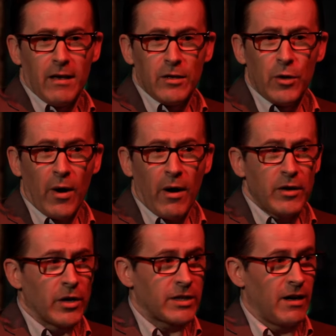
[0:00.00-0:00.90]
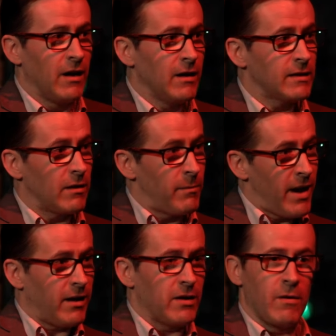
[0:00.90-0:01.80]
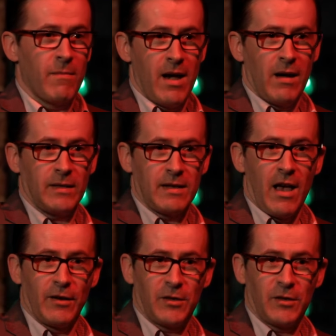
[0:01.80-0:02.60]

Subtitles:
Your tongues are back in your mouths now,